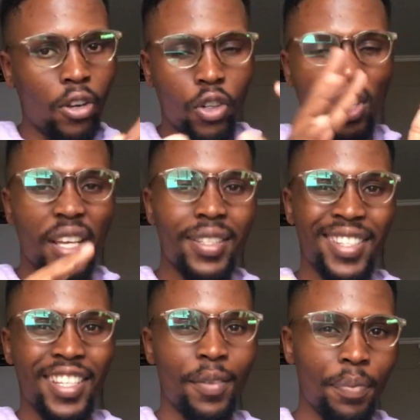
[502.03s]

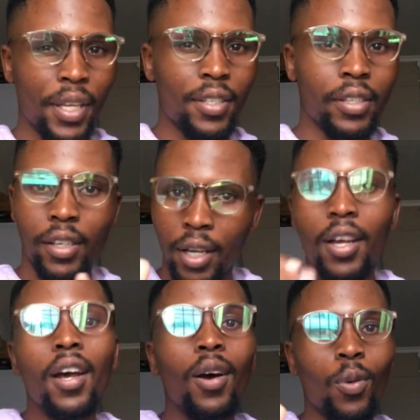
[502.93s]
creating that picture
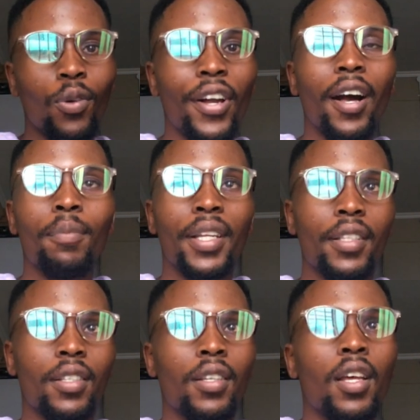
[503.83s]
will come
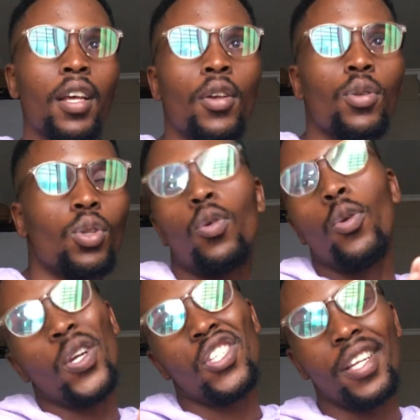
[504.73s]
later. So we
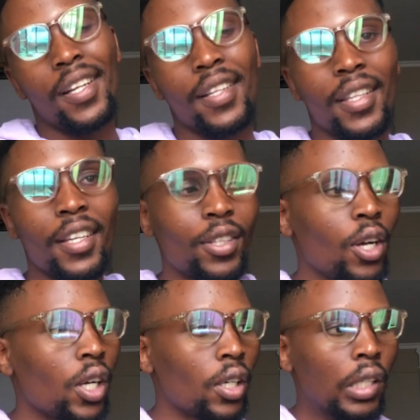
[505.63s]
were chilling there
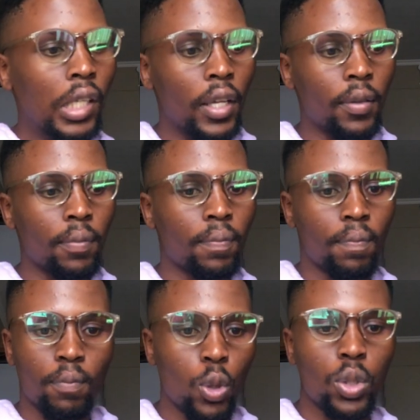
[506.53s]
like
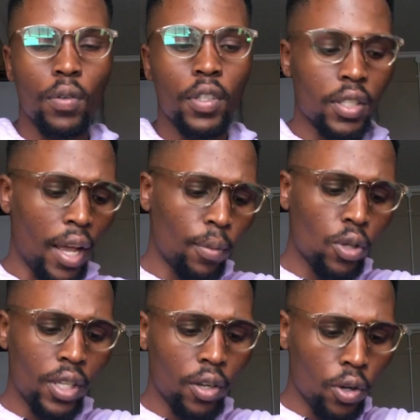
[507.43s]
most of the time,
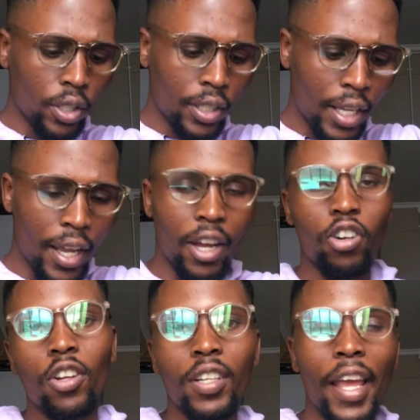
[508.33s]
because I got there
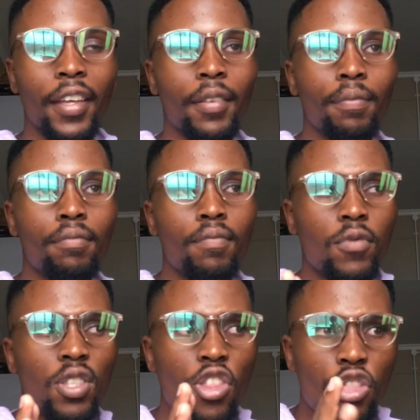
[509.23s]
around like
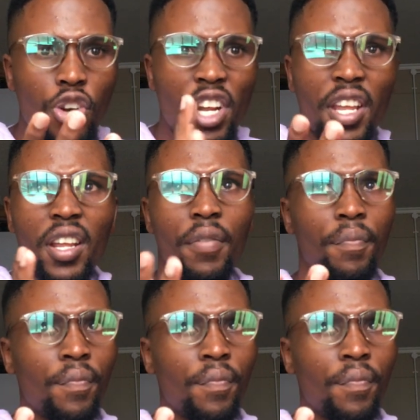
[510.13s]
three,